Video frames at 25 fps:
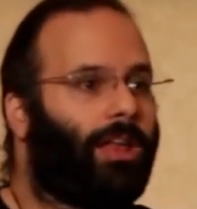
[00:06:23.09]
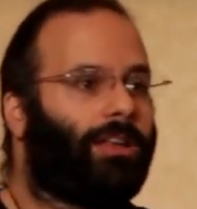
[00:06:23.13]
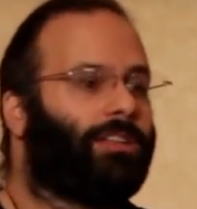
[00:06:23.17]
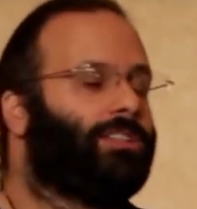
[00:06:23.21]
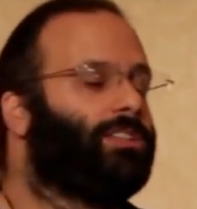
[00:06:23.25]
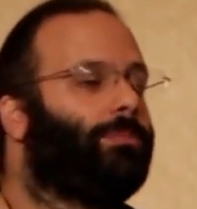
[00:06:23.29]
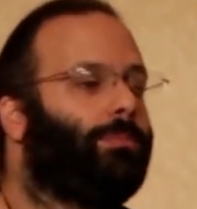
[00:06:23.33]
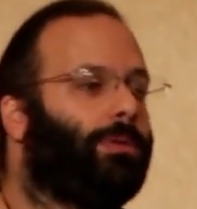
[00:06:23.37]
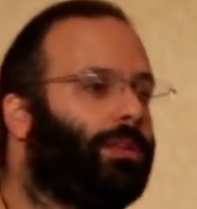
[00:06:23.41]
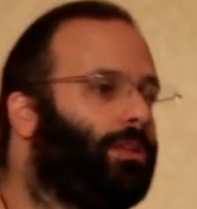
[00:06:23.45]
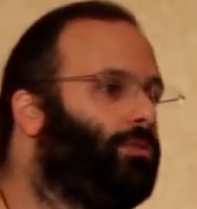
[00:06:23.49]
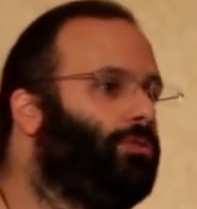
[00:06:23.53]

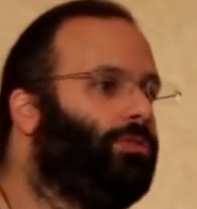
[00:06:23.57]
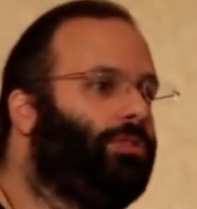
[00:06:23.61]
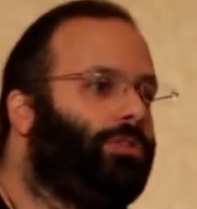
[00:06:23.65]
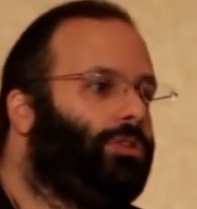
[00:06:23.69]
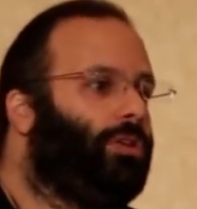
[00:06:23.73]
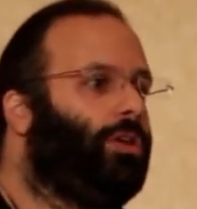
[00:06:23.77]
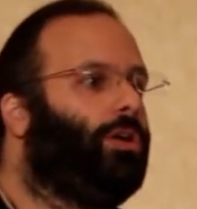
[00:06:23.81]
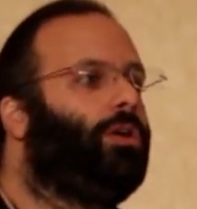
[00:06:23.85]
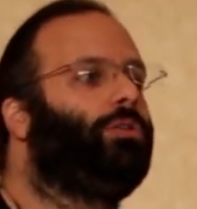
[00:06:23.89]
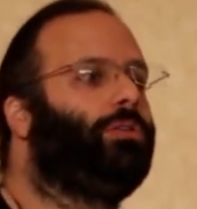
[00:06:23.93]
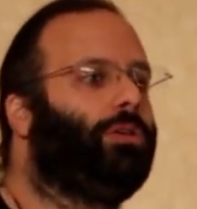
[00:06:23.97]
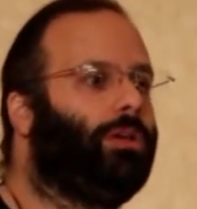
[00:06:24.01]
somebody who
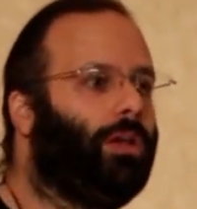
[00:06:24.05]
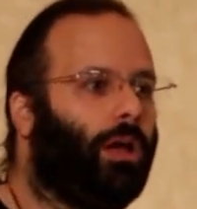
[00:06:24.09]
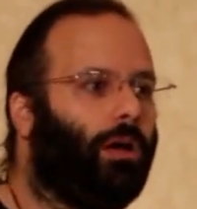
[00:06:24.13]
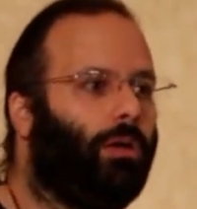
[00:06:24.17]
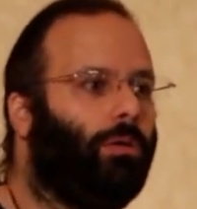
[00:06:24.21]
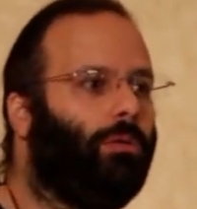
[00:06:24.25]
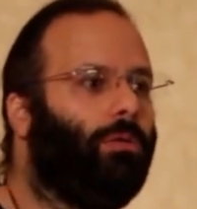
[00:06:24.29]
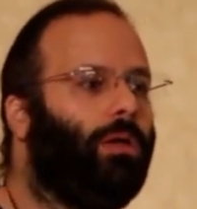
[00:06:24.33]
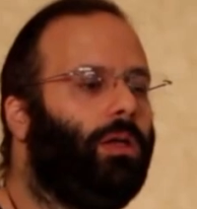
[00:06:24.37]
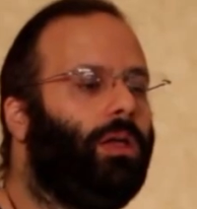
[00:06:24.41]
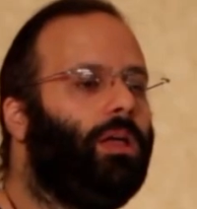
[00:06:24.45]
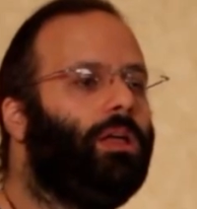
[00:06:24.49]
you don't
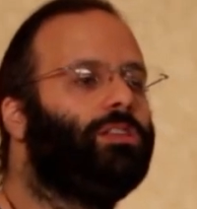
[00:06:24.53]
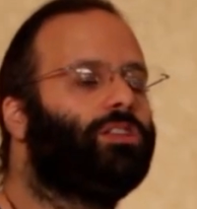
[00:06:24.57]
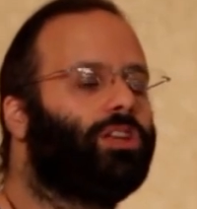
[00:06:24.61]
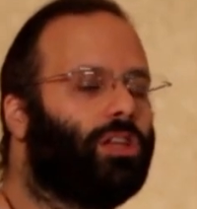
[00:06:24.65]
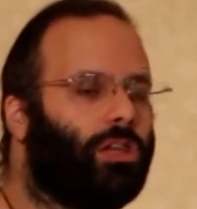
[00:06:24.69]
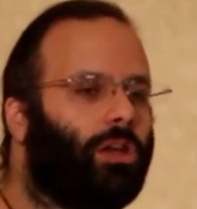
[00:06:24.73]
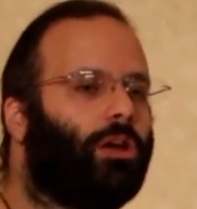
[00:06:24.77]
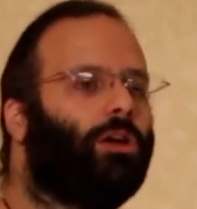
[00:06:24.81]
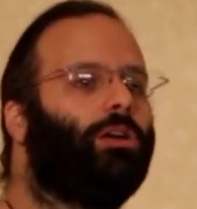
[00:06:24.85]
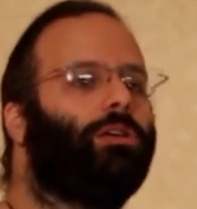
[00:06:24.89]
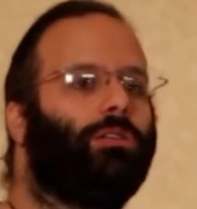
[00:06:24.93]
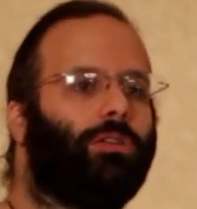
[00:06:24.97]
know
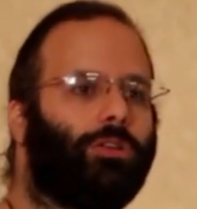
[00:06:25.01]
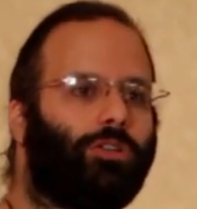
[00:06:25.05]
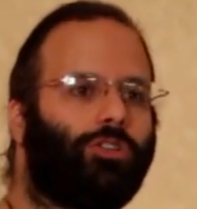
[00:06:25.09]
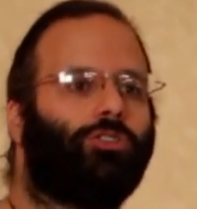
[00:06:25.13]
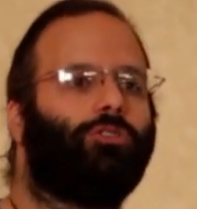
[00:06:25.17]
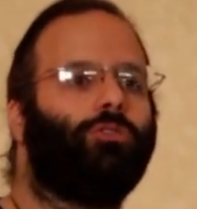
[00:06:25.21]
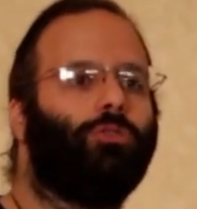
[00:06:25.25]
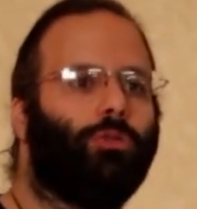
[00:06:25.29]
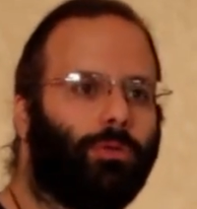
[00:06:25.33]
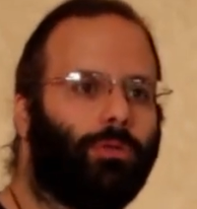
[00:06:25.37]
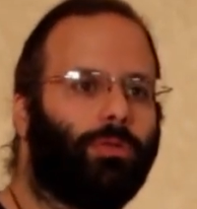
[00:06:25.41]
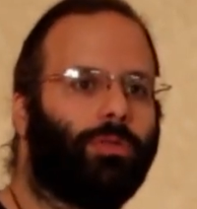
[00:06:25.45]
to learn the
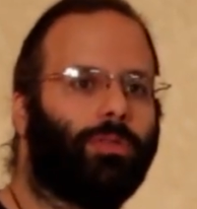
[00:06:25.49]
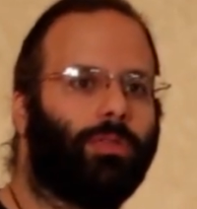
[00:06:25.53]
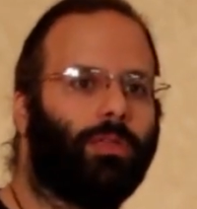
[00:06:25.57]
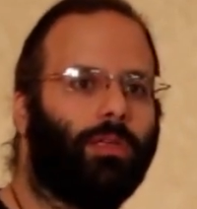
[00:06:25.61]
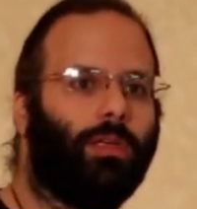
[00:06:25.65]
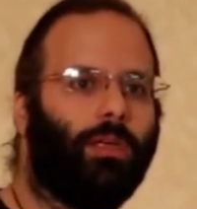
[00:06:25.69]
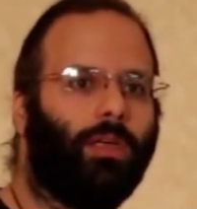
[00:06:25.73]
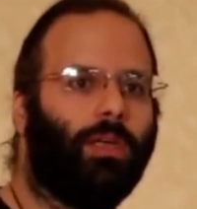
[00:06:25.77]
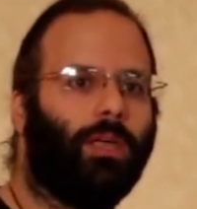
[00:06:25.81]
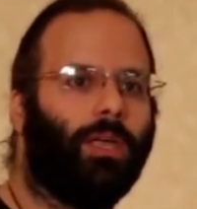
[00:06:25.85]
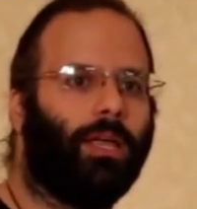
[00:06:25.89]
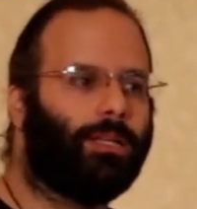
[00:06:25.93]
truth.
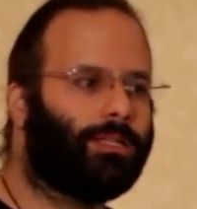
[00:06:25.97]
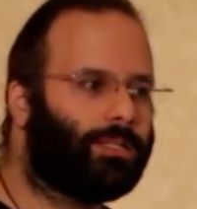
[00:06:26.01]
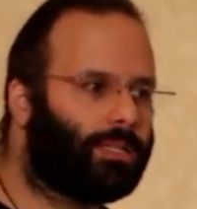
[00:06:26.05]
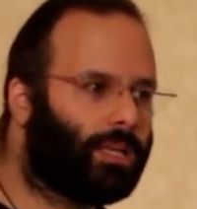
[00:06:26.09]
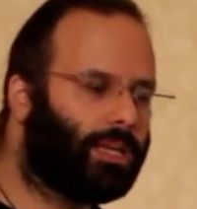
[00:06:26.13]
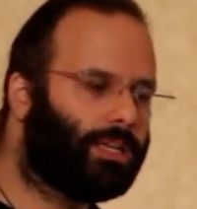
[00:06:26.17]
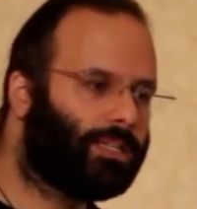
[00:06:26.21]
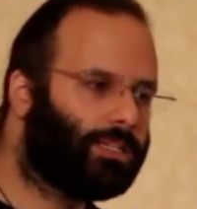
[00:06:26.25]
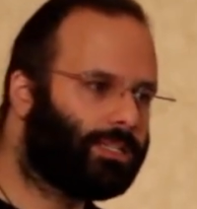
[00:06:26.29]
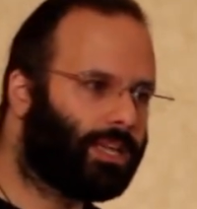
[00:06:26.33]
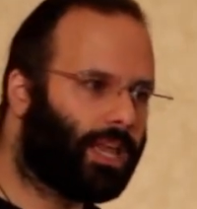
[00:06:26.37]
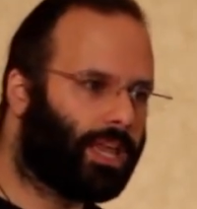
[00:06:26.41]
It's
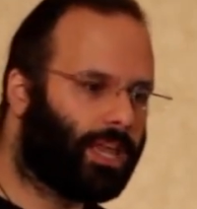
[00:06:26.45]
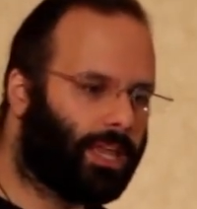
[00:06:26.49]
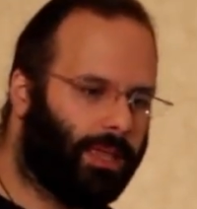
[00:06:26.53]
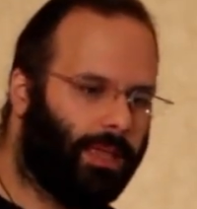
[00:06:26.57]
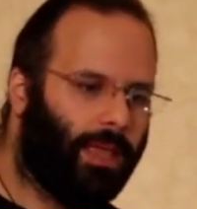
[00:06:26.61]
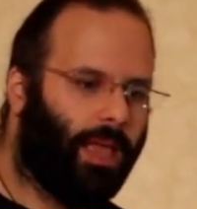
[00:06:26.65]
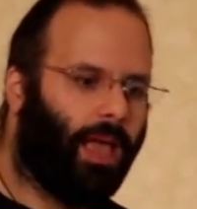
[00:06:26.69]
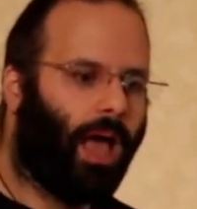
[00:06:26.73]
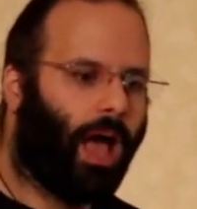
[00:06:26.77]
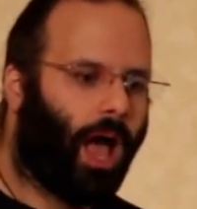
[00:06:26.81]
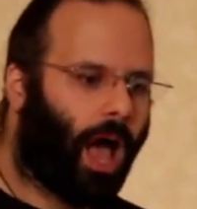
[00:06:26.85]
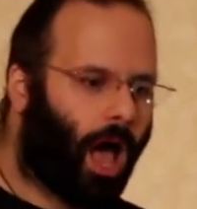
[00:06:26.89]
like
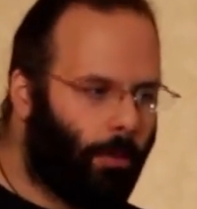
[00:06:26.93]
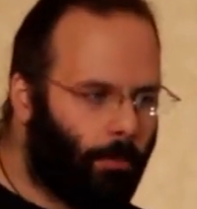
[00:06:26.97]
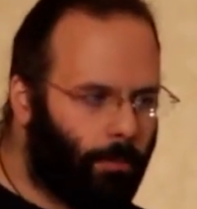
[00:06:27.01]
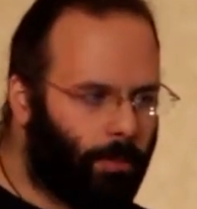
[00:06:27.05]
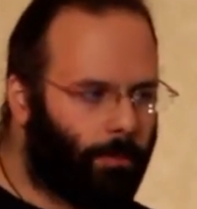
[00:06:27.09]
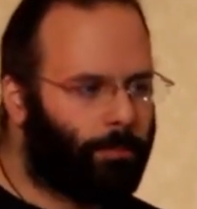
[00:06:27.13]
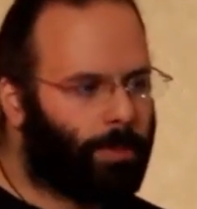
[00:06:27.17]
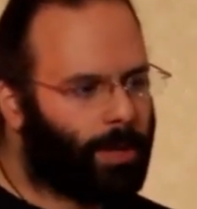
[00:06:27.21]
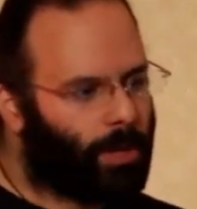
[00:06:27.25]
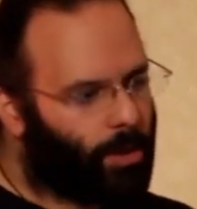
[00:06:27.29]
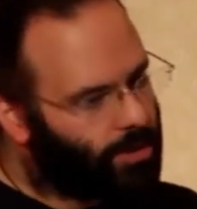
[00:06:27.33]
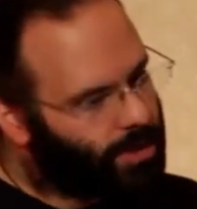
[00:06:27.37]
saying,
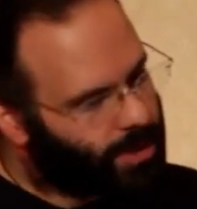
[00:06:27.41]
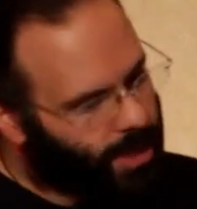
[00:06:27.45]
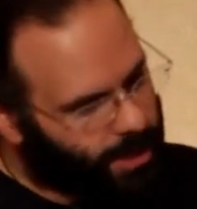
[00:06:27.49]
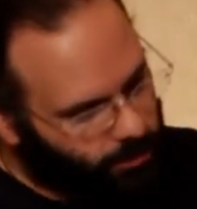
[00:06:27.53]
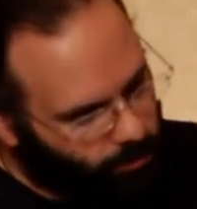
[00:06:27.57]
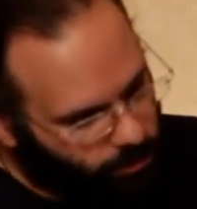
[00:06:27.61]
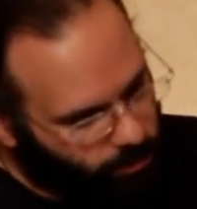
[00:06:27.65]
because I